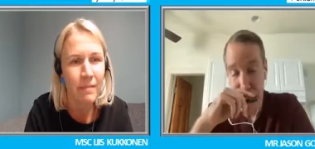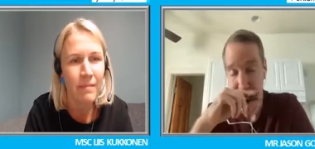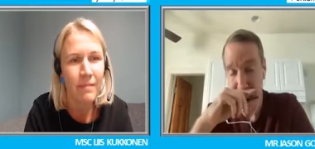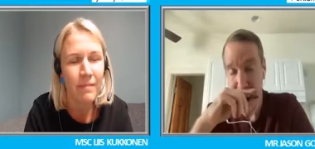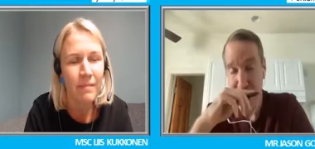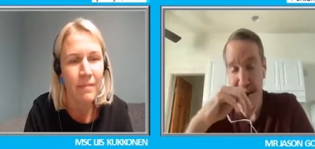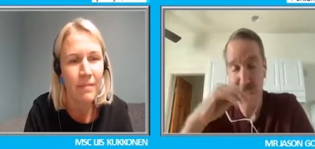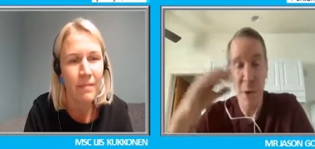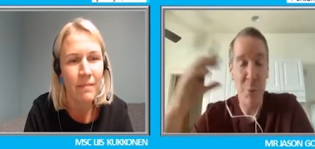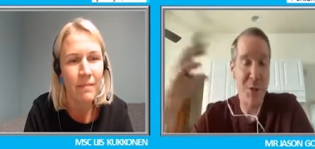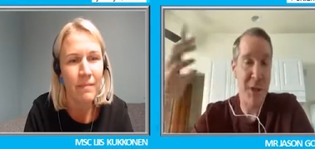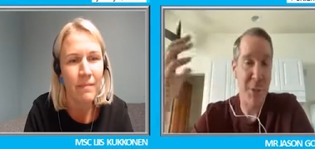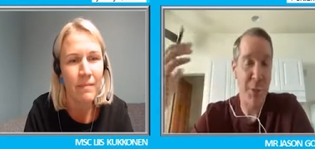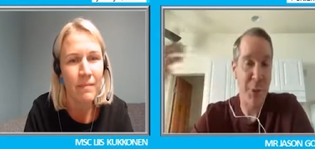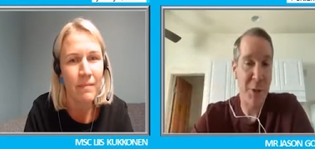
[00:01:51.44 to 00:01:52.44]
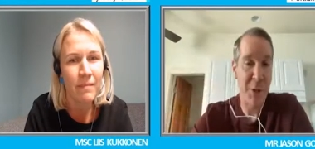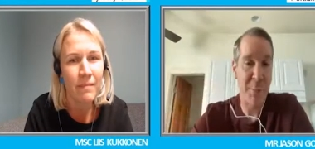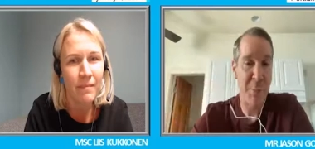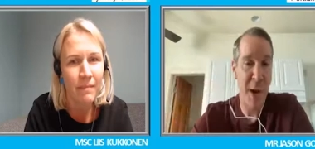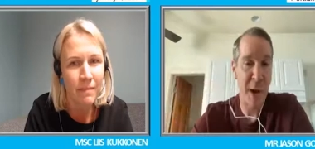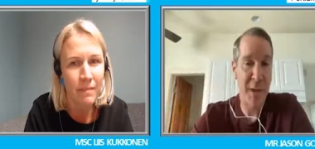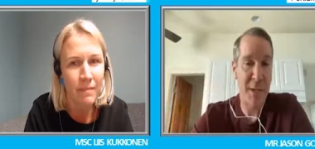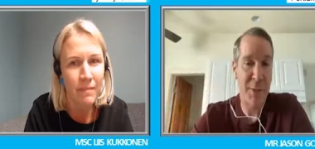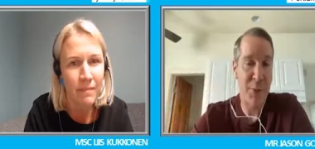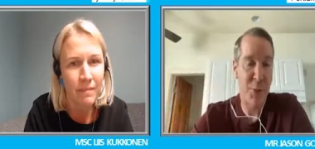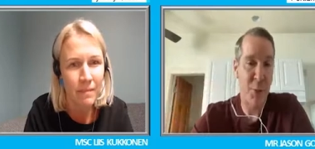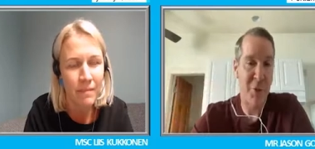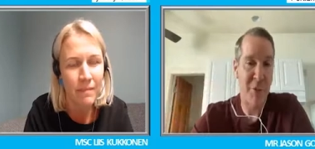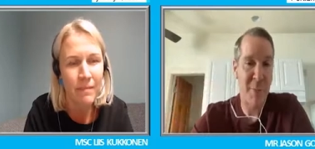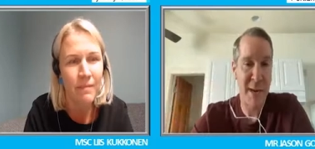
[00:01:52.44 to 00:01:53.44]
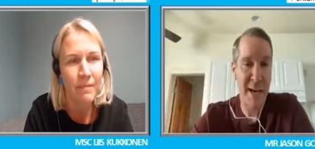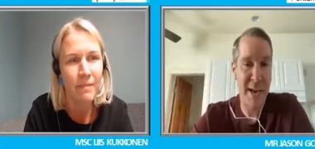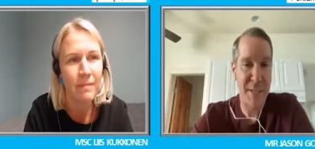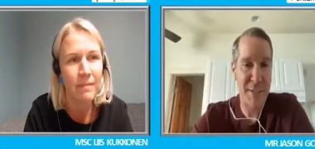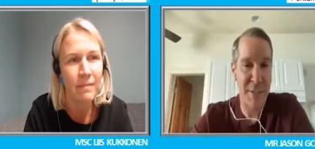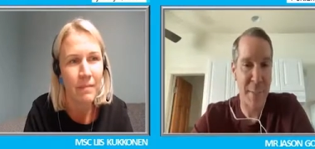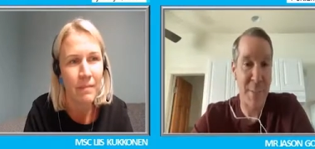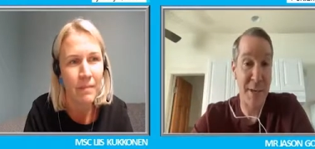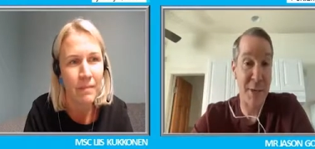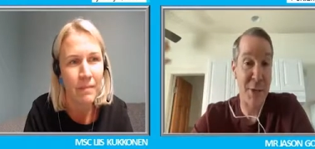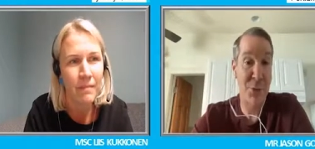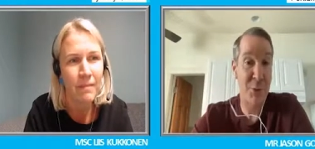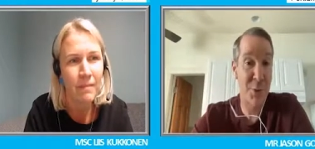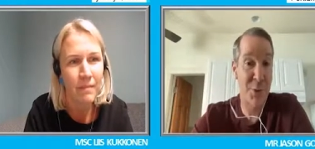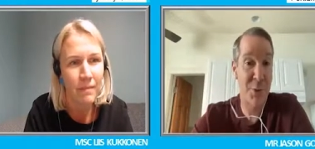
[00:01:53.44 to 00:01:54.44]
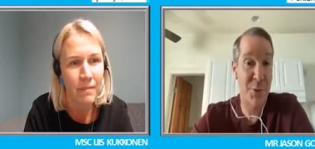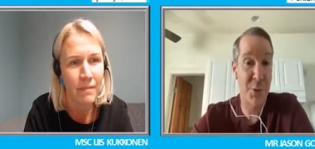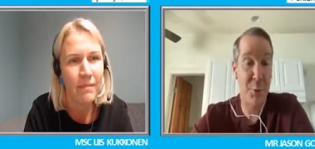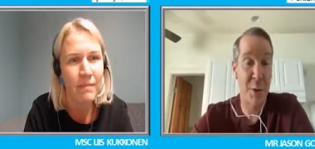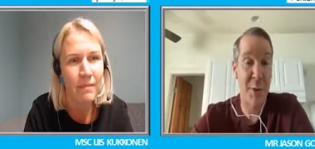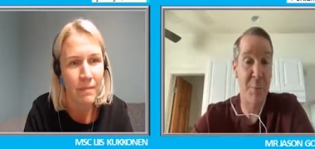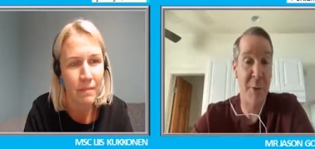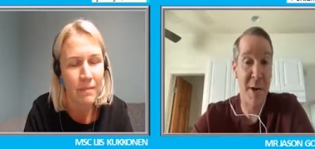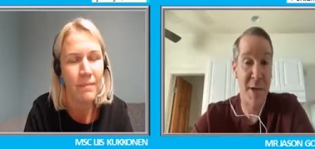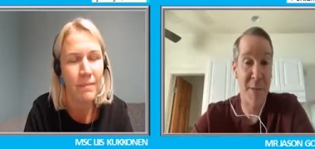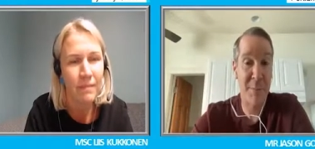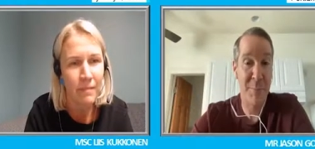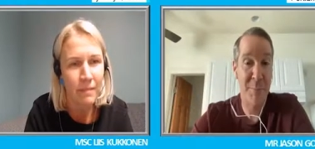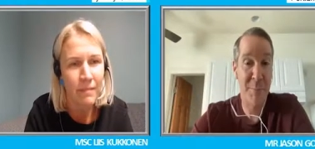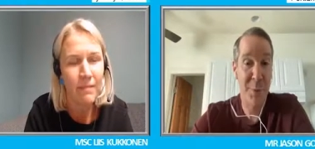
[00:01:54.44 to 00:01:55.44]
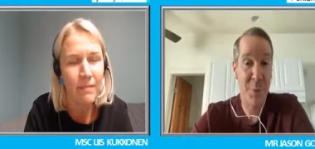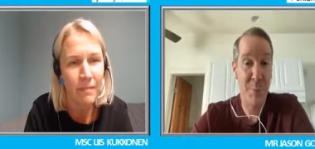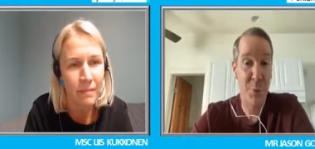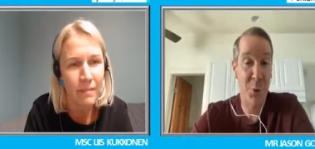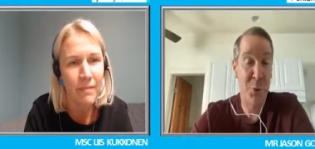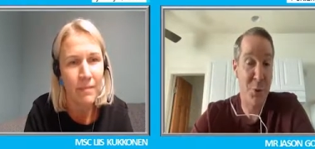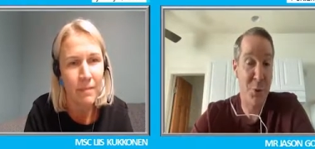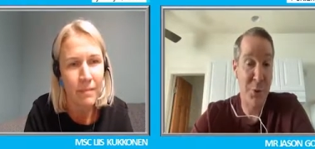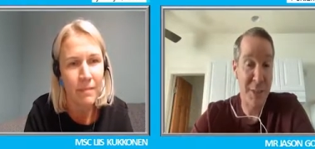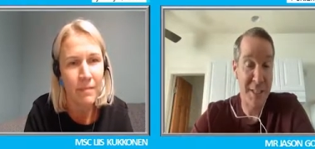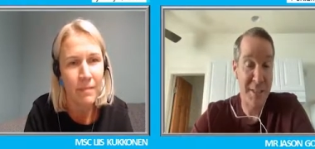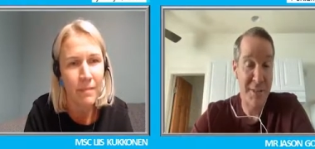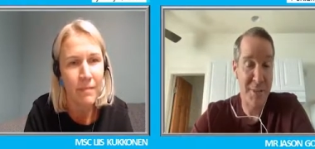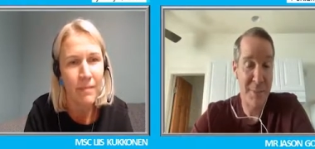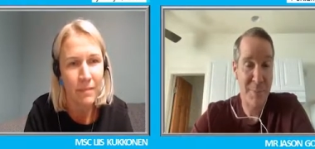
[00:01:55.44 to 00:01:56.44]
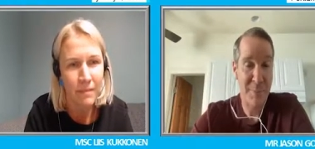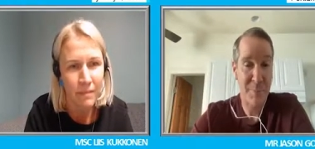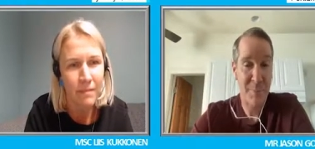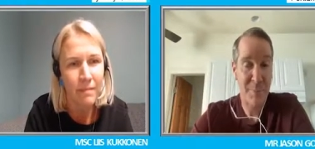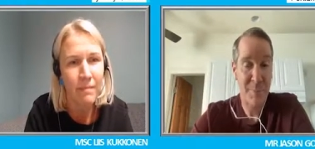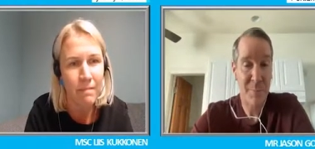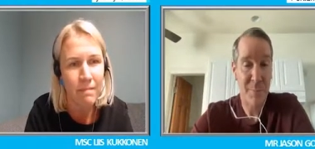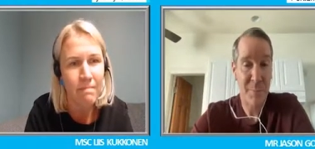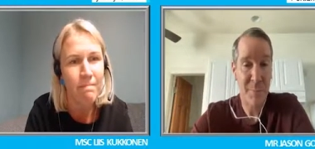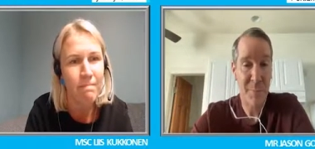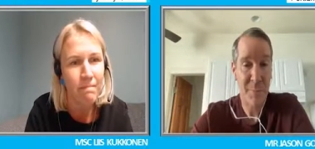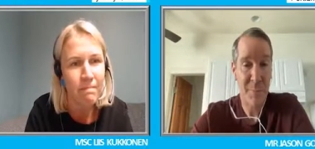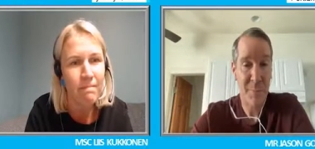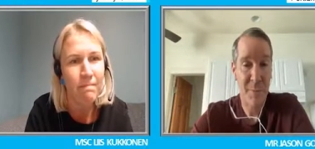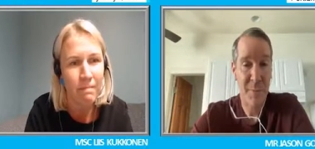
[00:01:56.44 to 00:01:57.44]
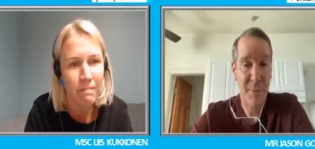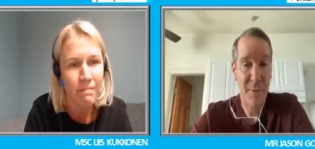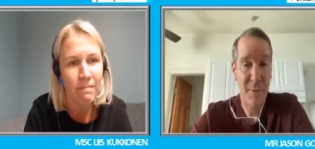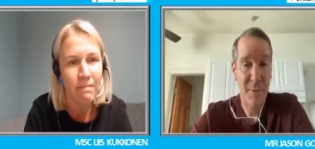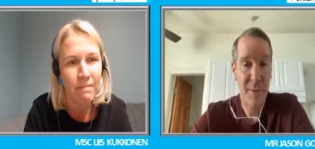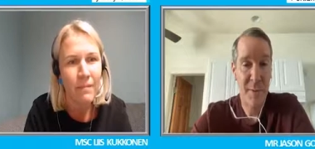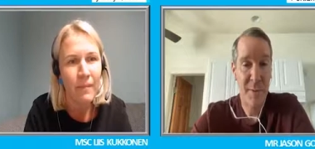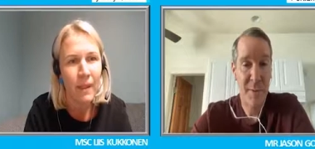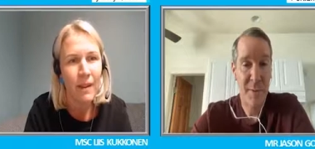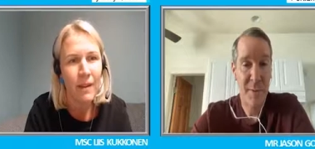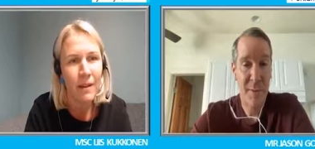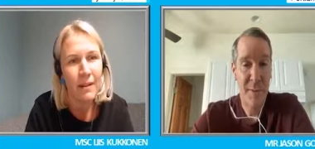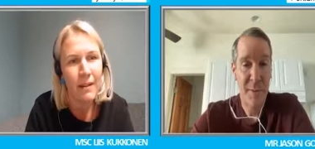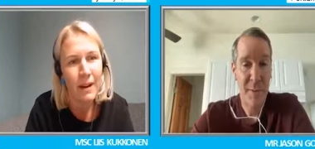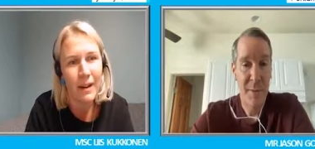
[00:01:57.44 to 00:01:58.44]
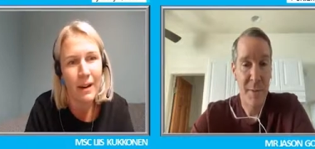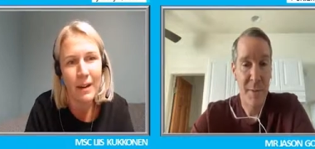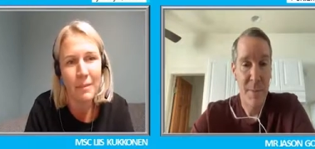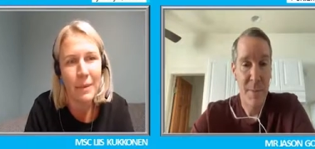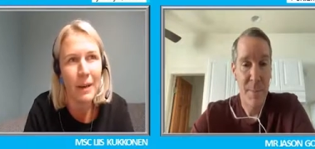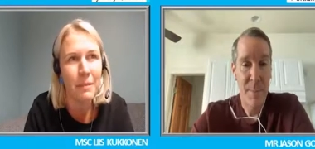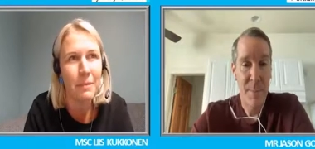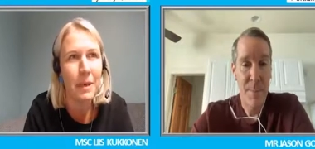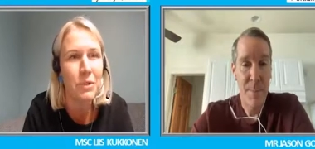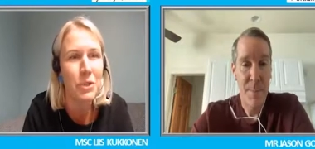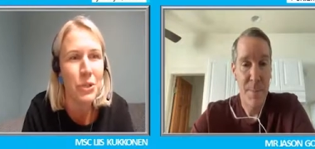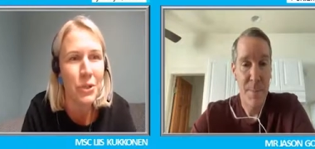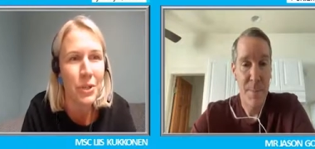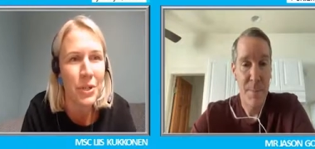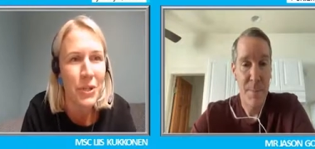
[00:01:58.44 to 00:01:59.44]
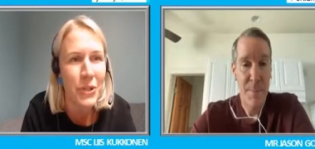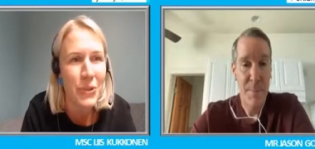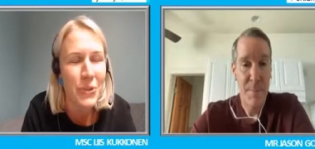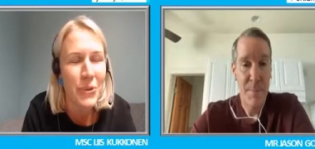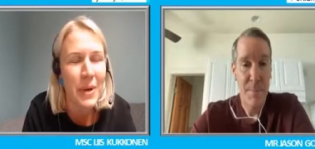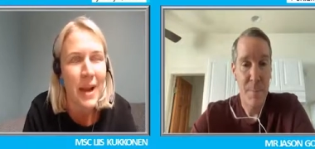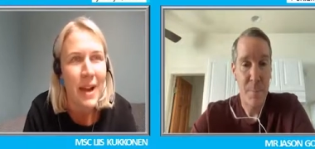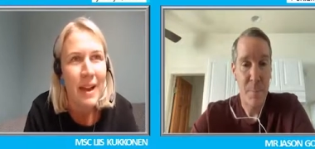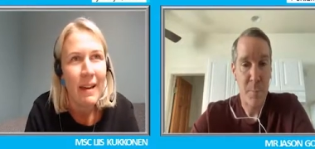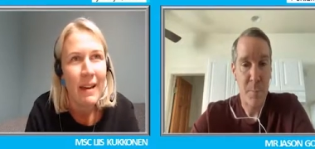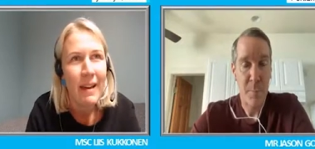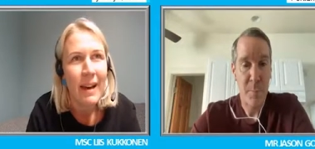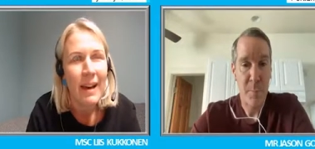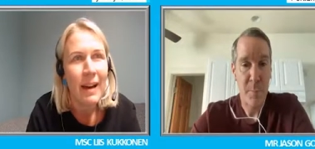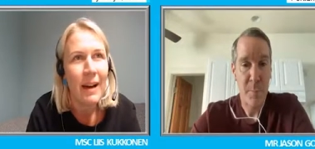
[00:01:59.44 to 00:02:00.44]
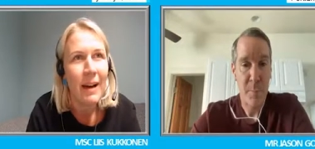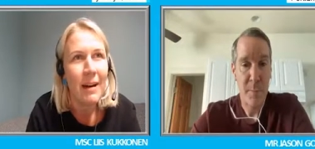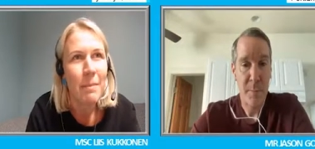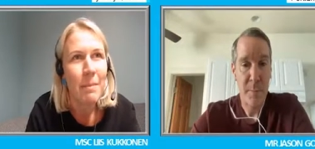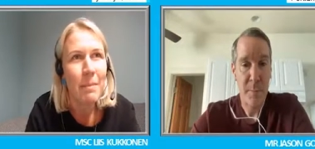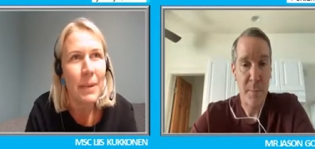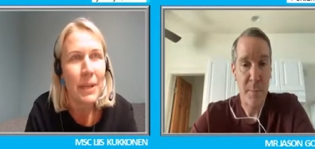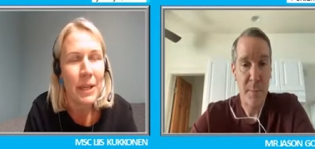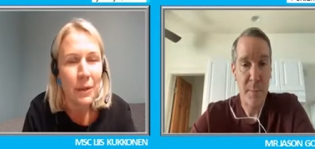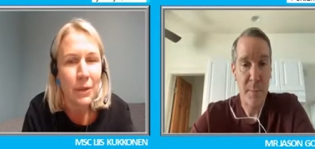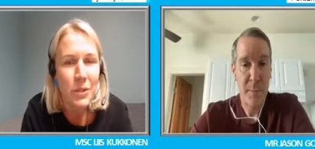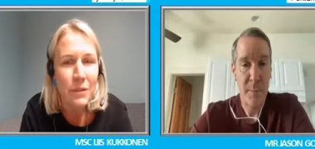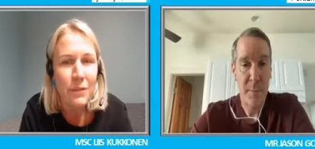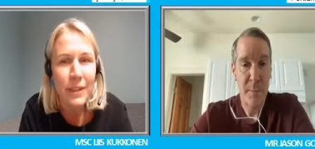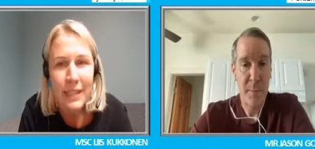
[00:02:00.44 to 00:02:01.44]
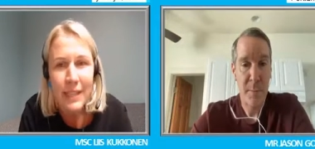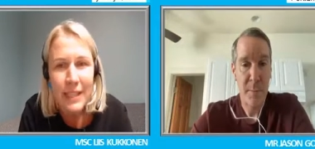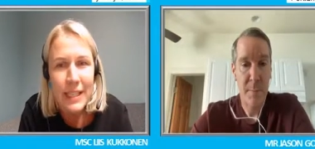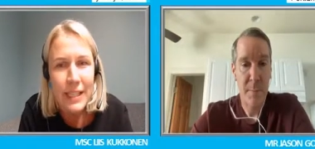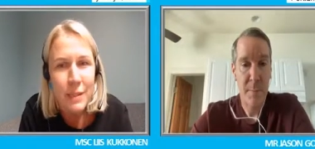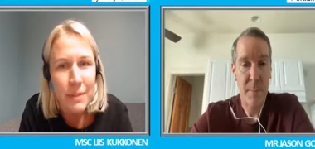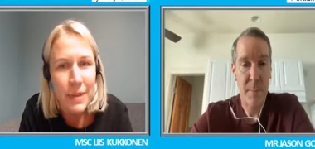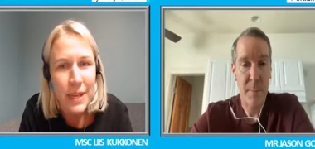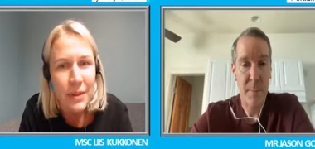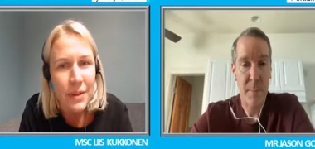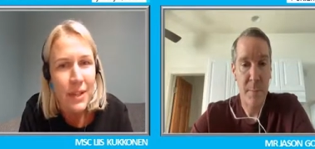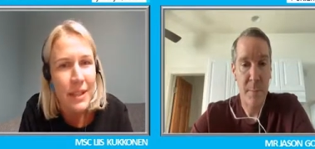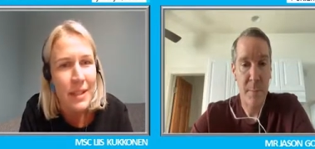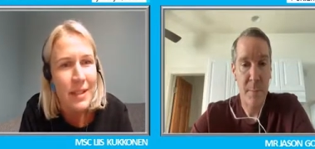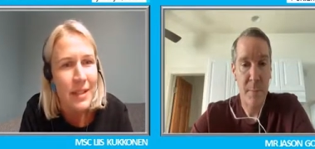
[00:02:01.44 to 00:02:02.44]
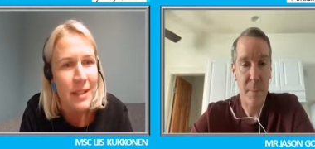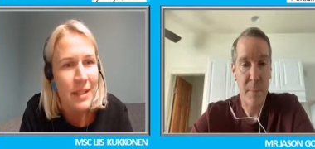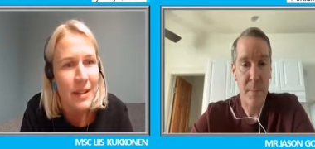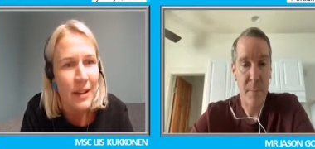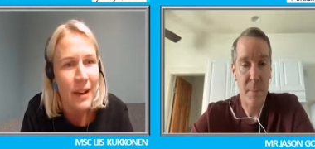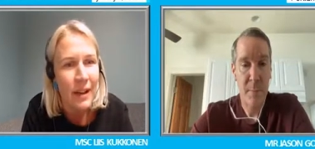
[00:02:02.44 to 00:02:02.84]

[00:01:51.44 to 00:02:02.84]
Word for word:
Speaker 1: And I was able to combine sort of my academic interests with my personal needs.
Speaker 2: Mm. I'm sure you, because of that experience,